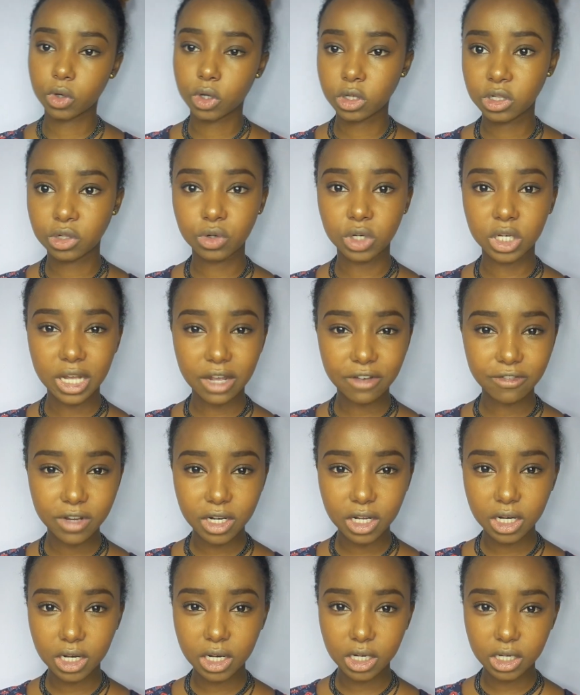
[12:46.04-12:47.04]
Okay, so
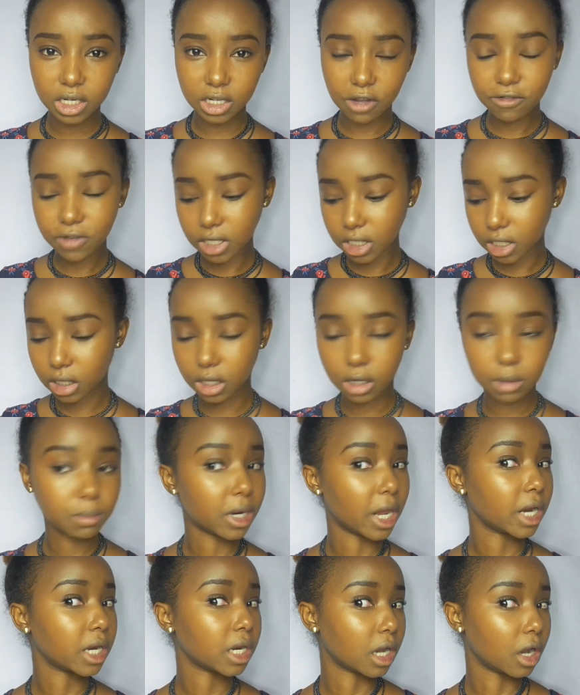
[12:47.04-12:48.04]
definitely
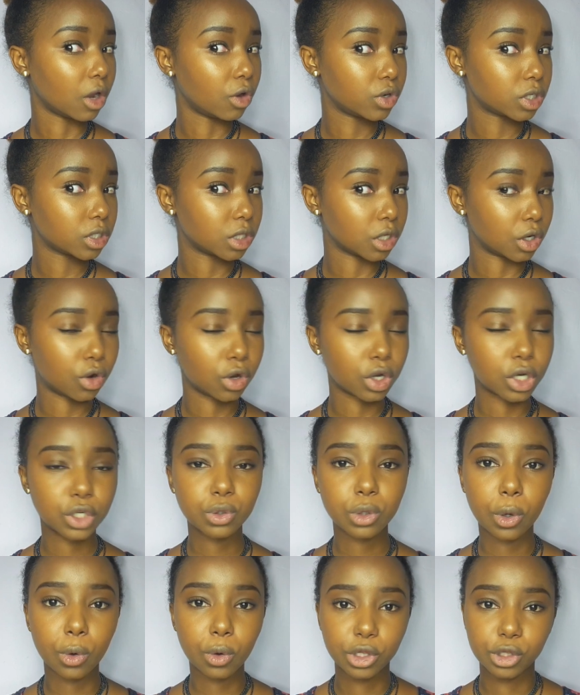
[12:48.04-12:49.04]
blending out the
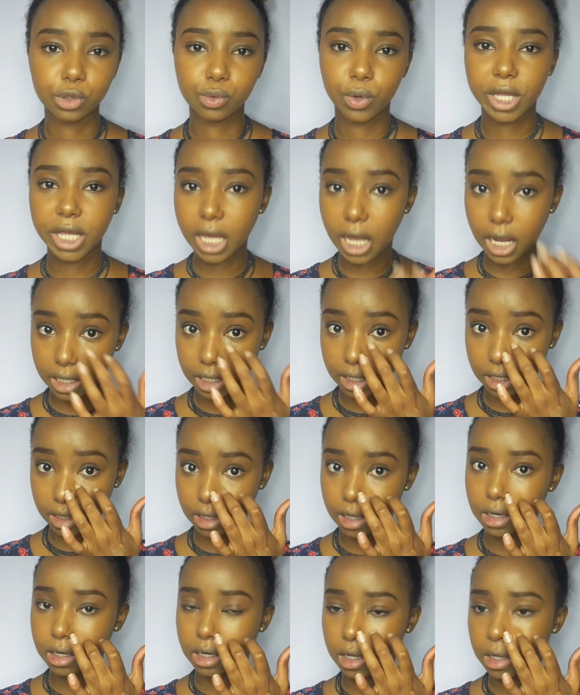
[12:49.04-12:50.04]
contour was way harder
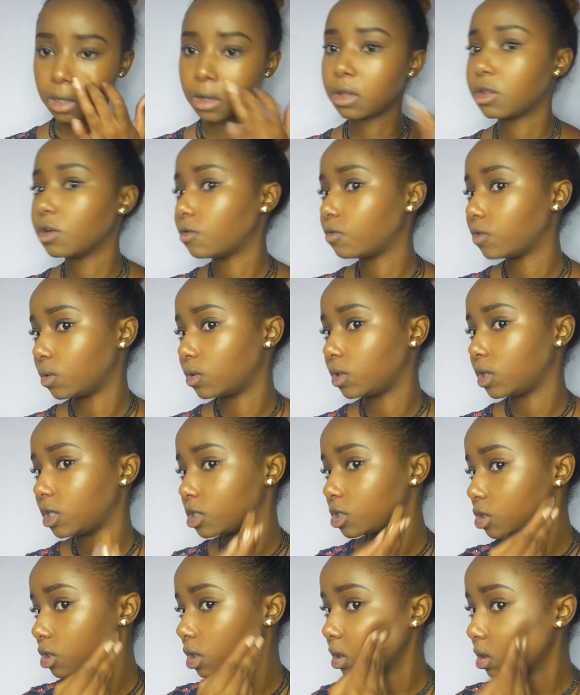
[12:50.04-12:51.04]
than the
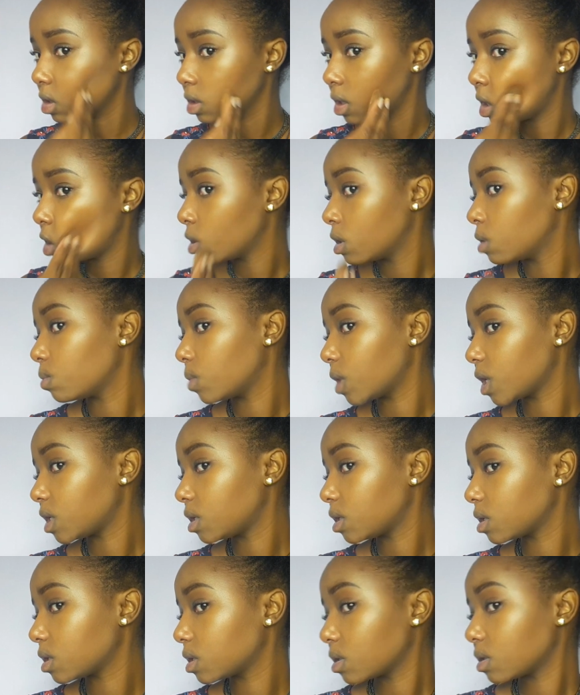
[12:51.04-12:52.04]
foundation,
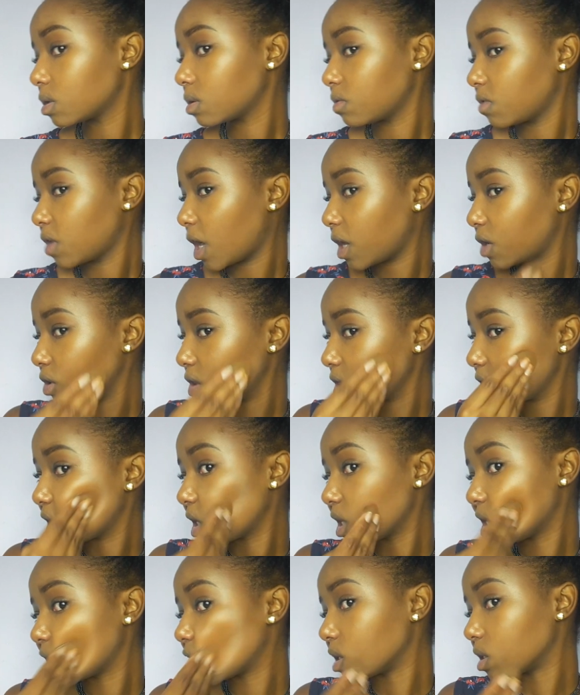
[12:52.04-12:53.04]
but I don't
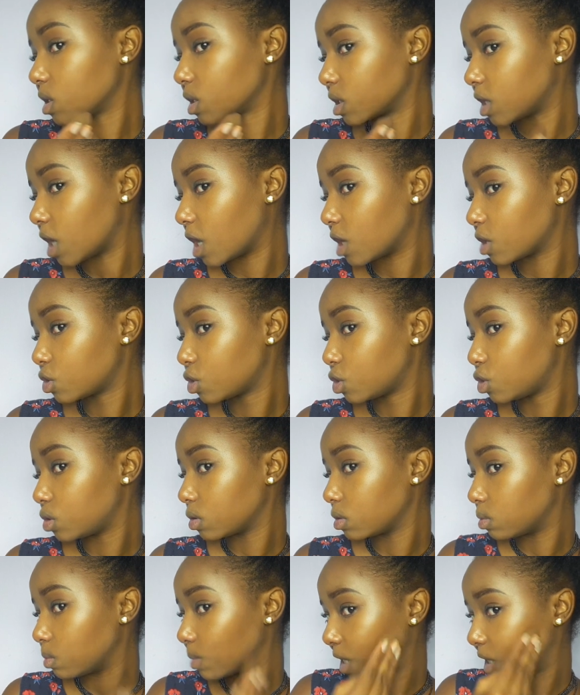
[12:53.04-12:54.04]
think it's done
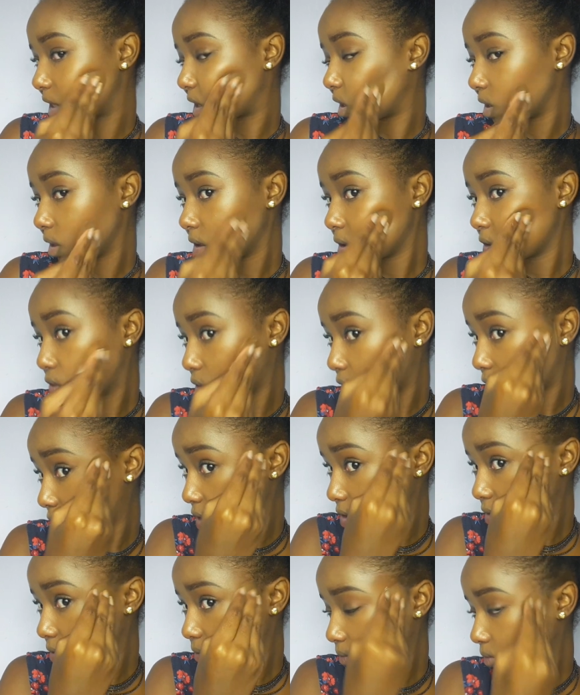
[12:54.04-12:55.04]
too badly,
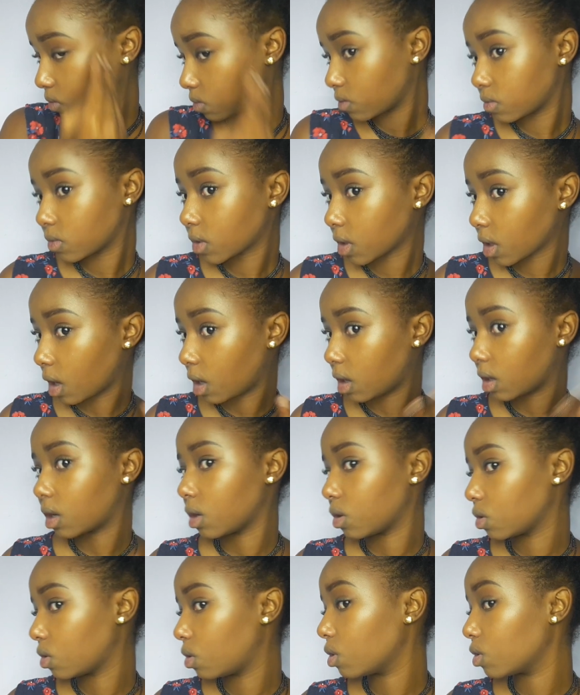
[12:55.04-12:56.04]
because I
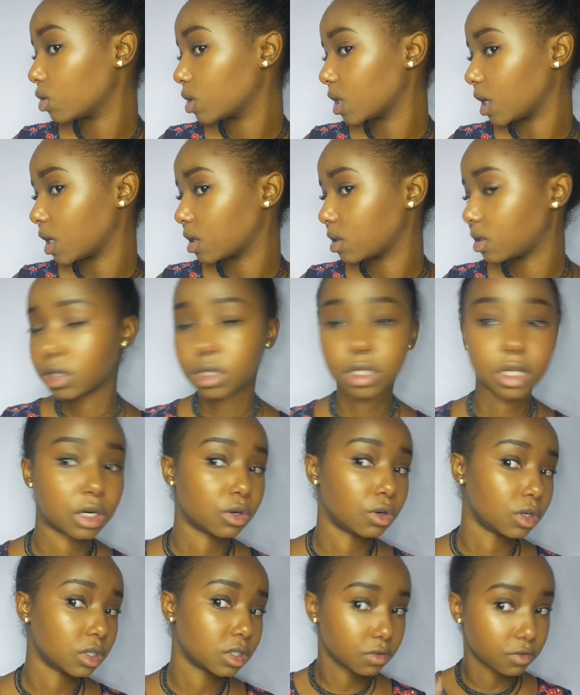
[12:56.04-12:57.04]
can go out like this
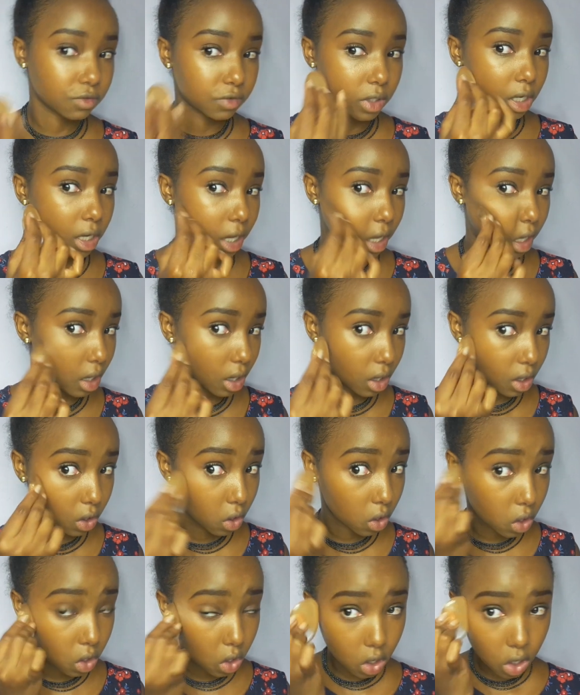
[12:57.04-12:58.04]
and not feel like
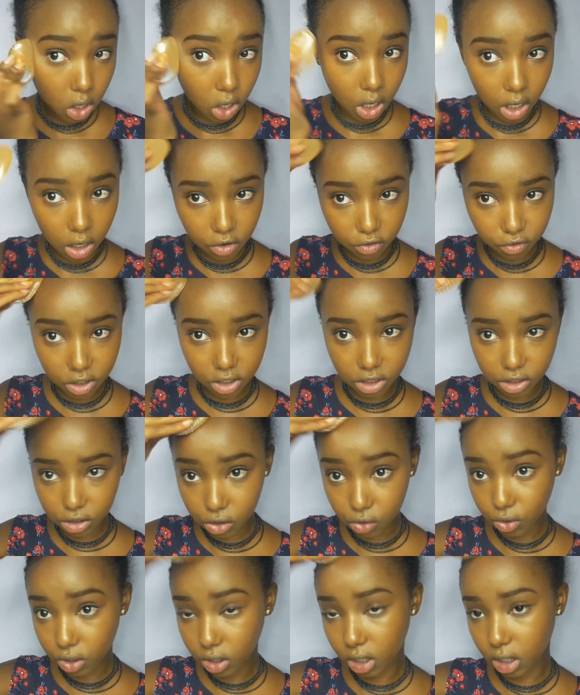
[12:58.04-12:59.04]
everyone
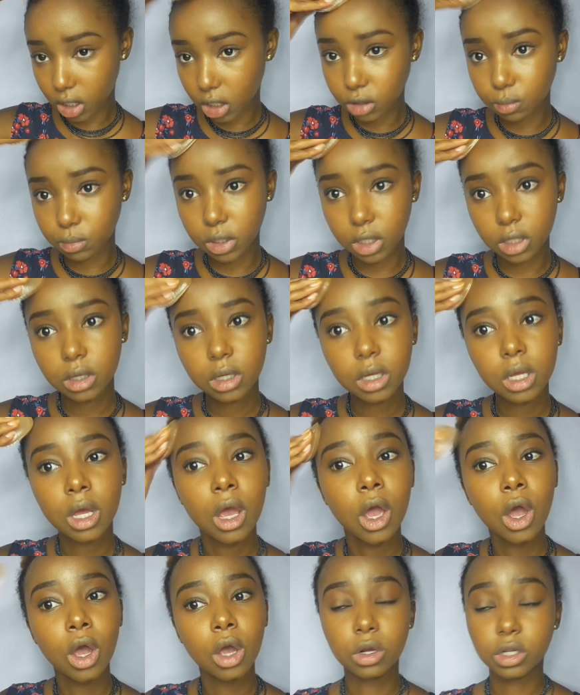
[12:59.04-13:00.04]
is looking at me
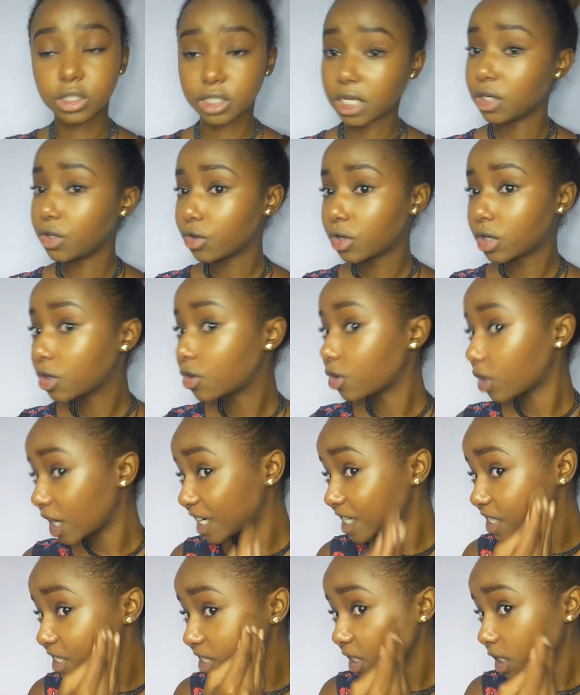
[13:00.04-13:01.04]
because I look
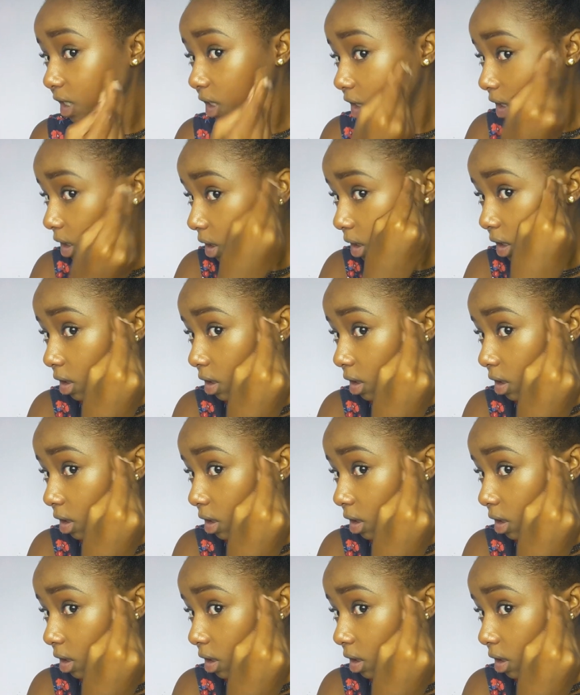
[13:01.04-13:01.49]
crazy.